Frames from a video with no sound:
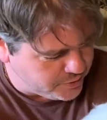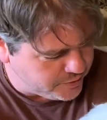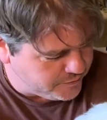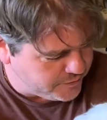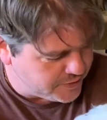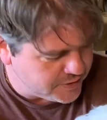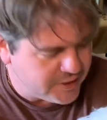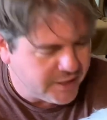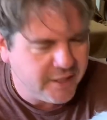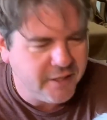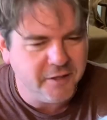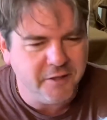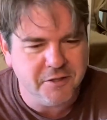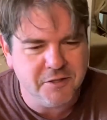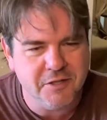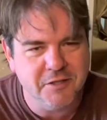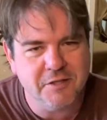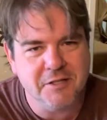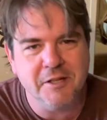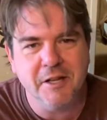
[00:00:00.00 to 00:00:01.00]
of
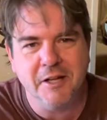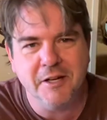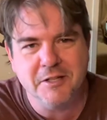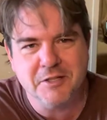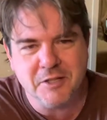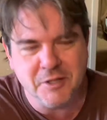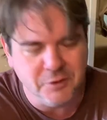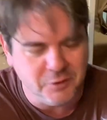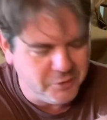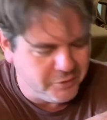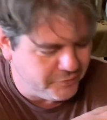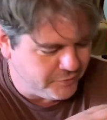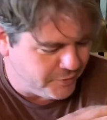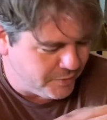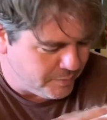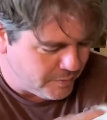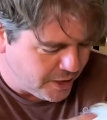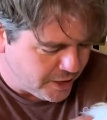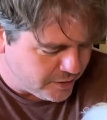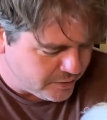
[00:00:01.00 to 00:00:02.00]
intelligence, not a school of
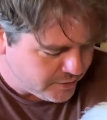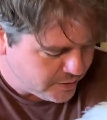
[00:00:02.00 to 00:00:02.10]
football,